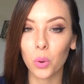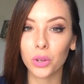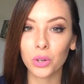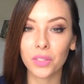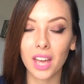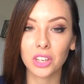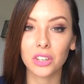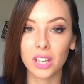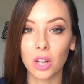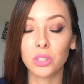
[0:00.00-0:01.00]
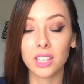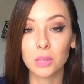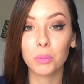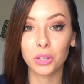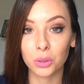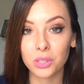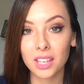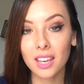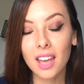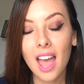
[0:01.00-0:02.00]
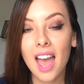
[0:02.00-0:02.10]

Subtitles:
oil that your nail is producing,